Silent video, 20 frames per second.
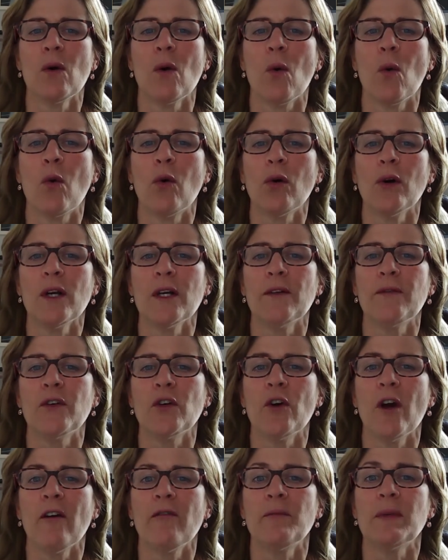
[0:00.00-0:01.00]
or if
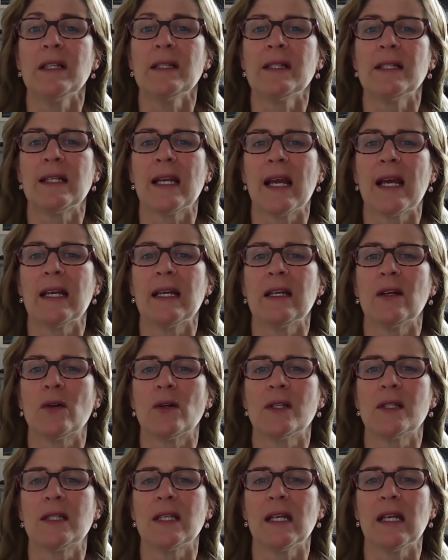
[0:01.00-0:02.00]
you have been standing or
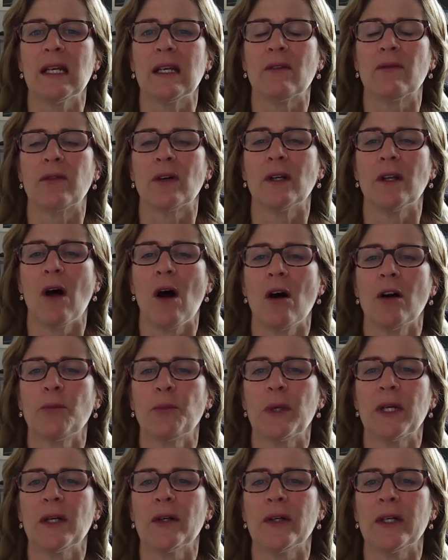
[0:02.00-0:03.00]
sitting for long
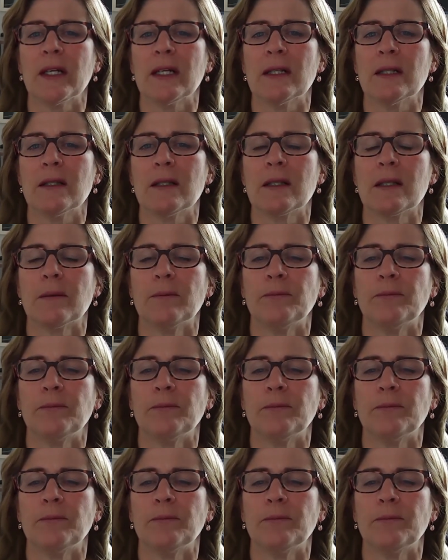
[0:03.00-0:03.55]
periods.